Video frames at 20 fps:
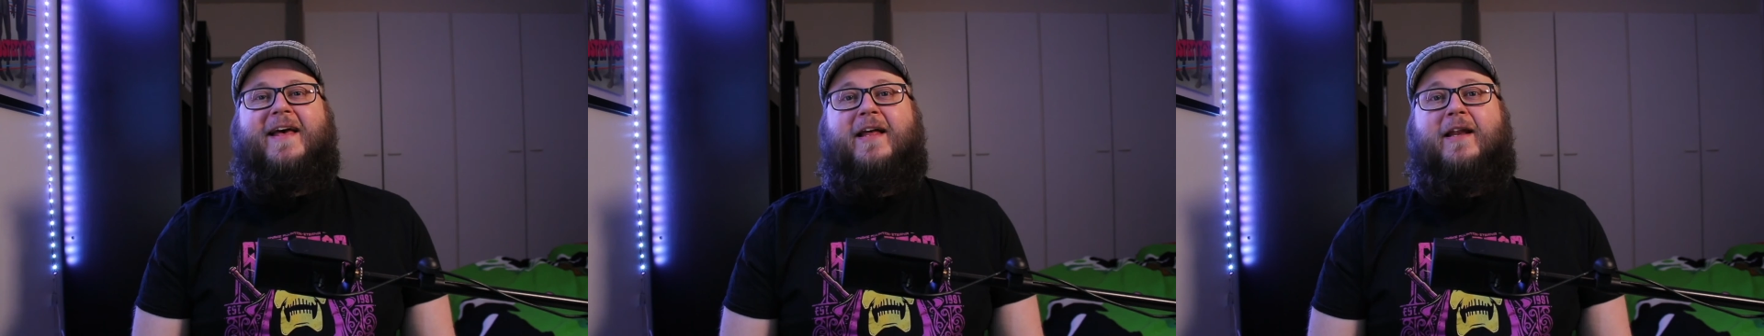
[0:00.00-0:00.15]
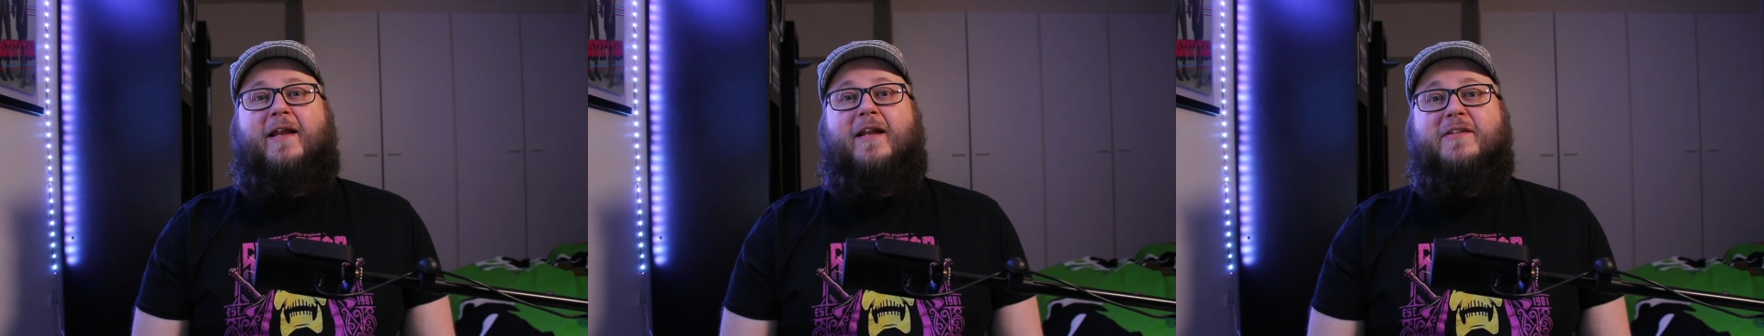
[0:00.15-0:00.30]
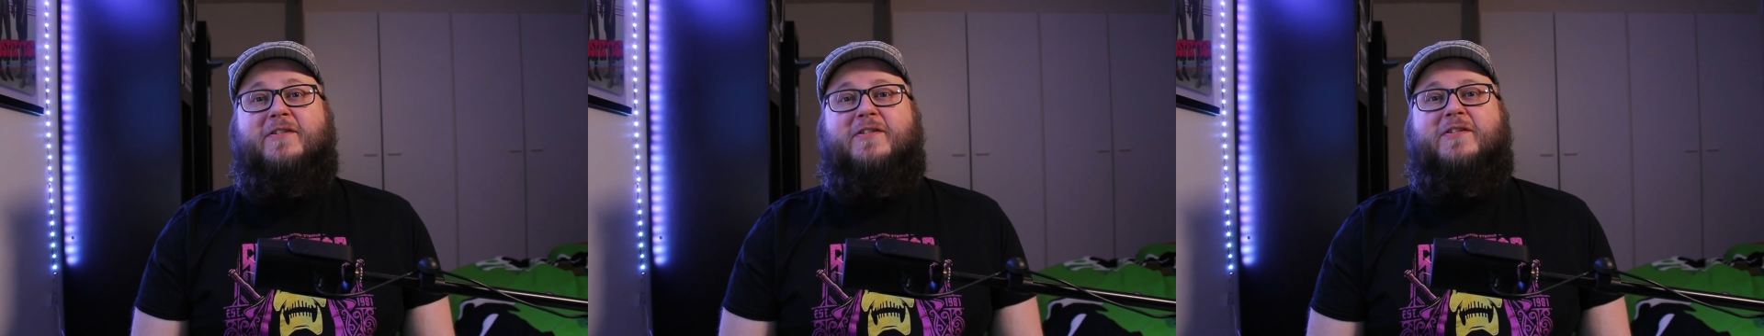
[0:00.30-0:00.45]

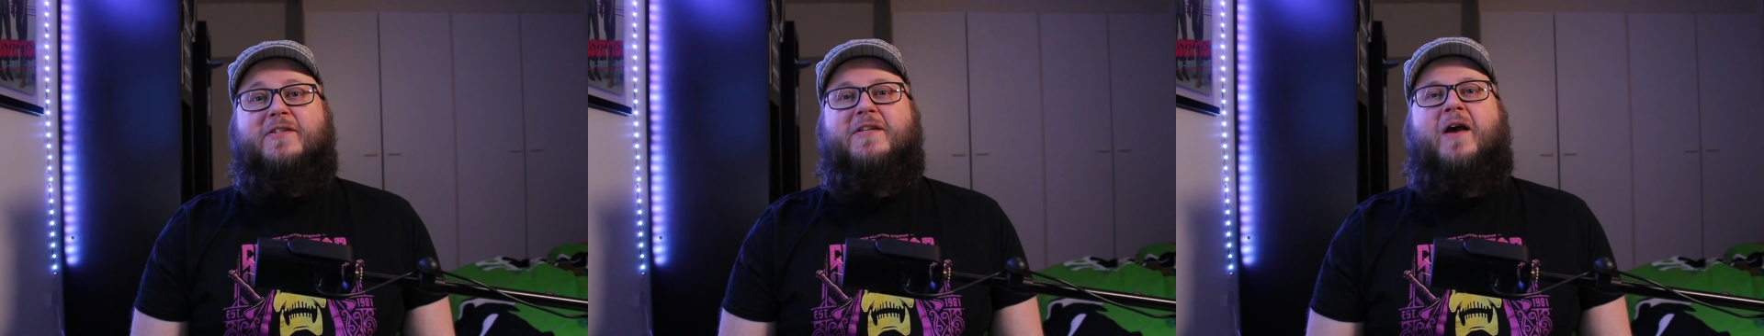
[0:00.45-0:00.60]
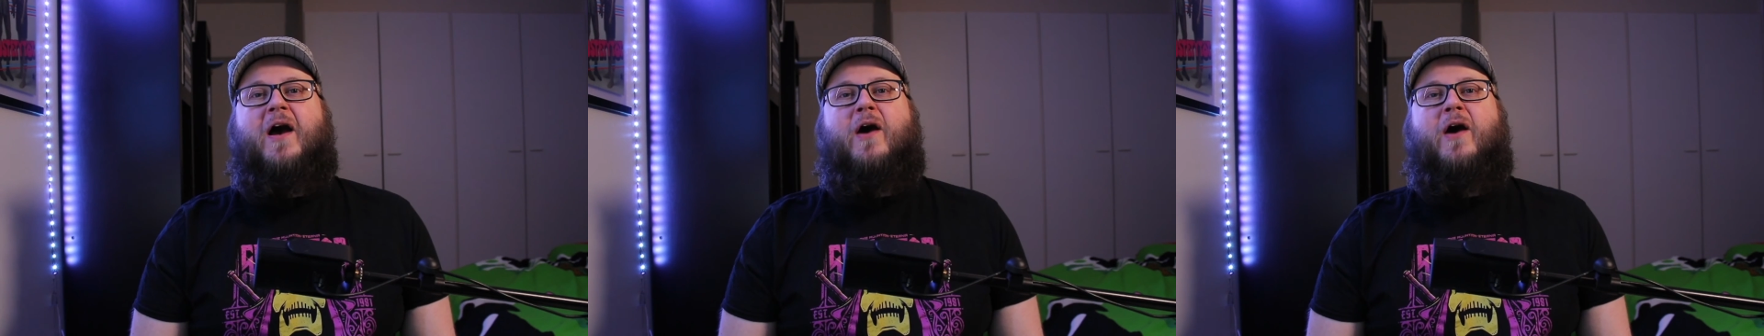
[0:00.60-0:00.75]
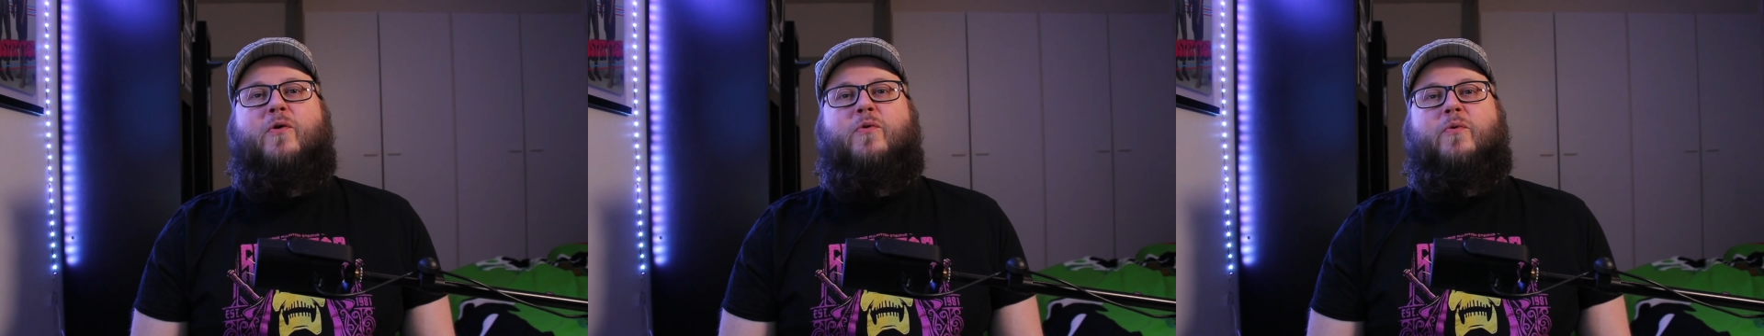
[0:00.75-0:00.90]
Let's see
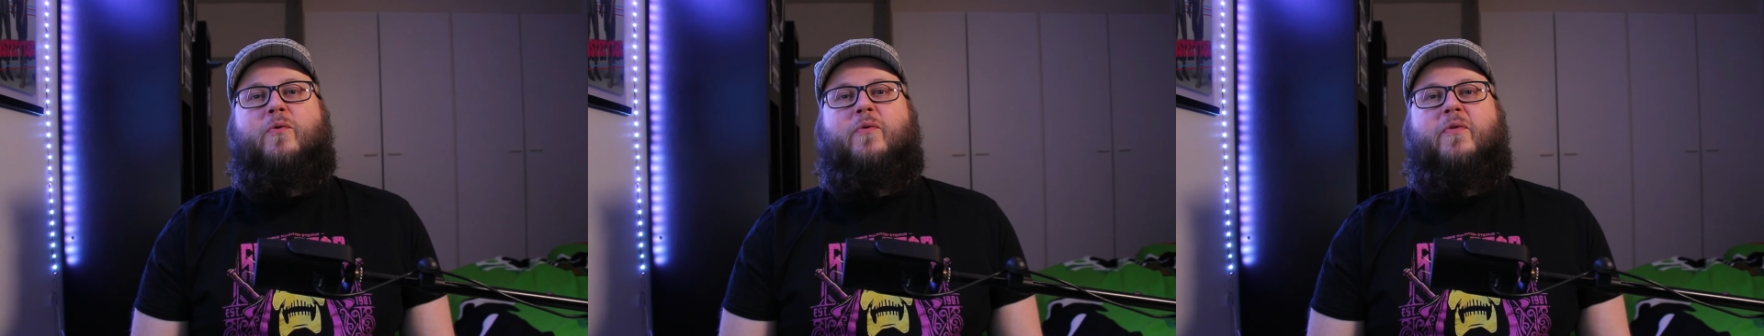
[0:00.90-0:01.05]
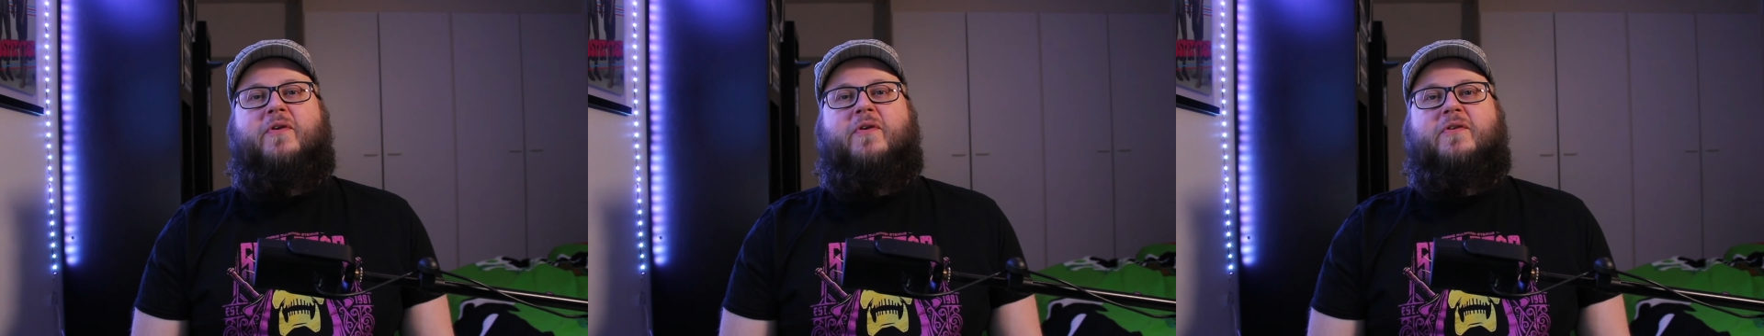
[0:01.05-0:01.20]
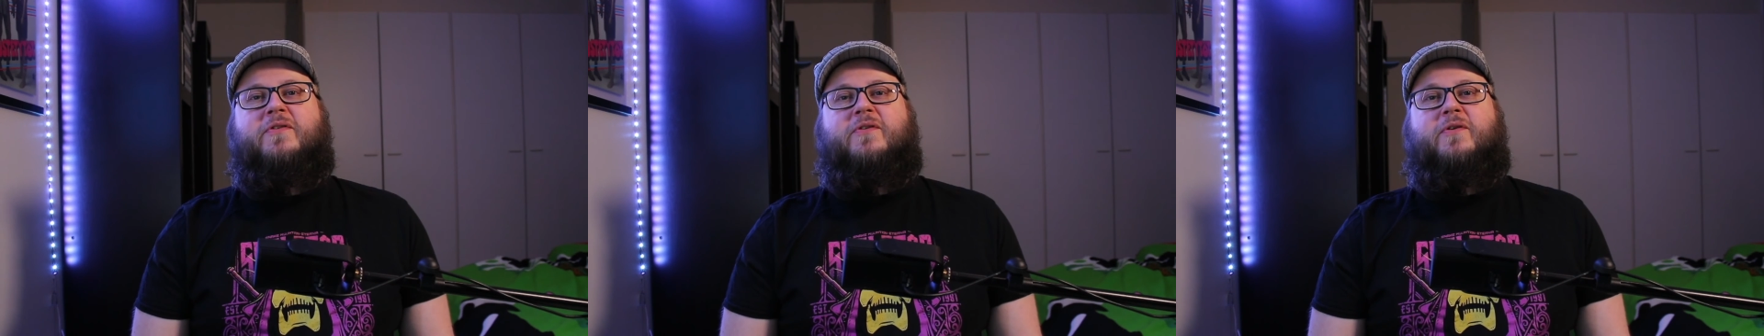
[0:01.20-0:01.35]
how
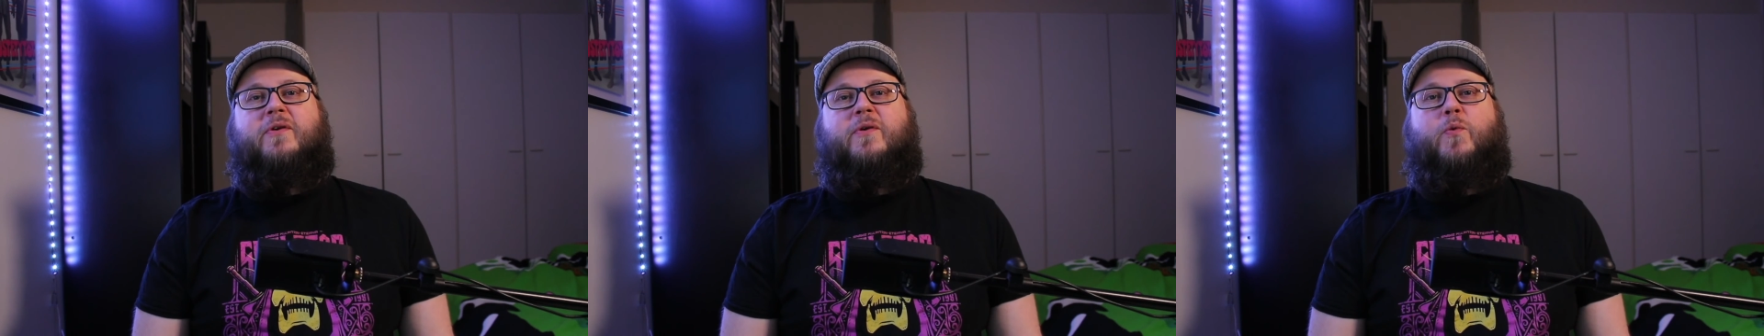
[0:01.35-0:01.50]
these